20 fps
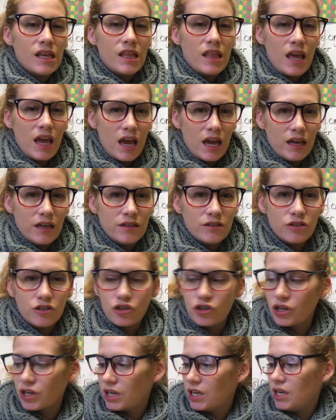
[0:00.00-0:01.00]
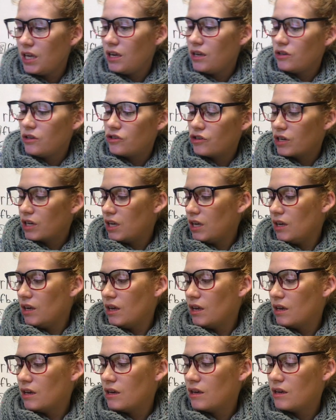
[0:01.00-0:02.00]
That is a tricky, tricky